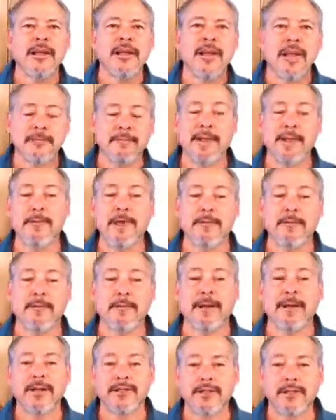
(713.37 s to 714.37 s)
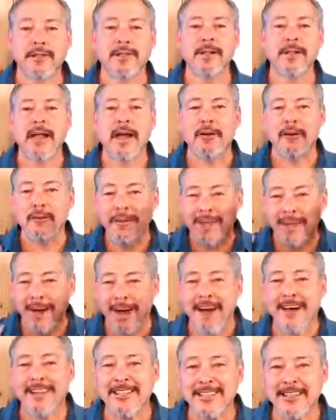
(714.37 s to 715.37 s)
and be away from my children. That would be
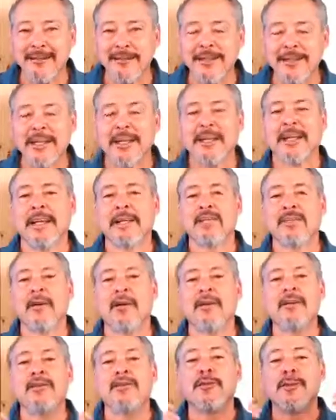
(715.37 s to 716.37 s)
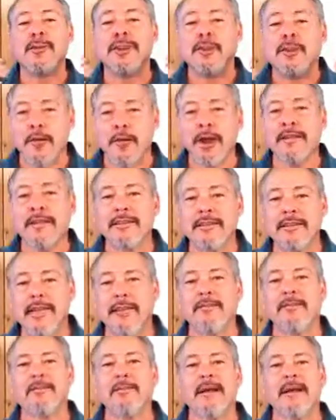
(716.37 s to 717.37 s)
awesome. And so it would be great
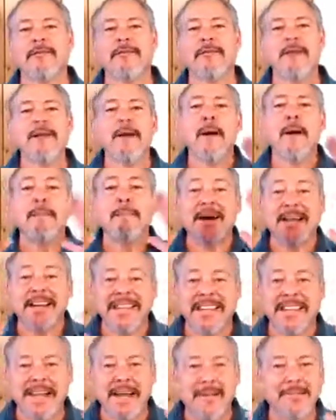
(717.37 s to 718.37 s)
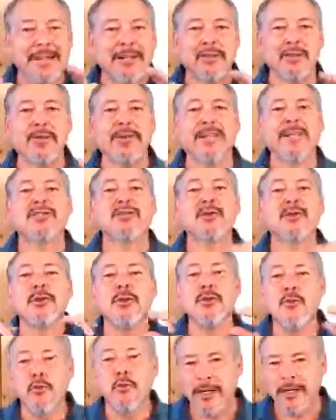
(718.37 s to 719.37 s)
if you bought from me. But again, I'm not doing this so
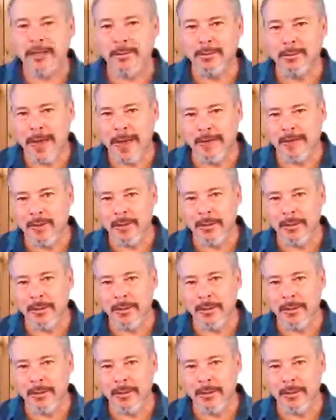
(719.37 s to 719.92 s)
you will buy from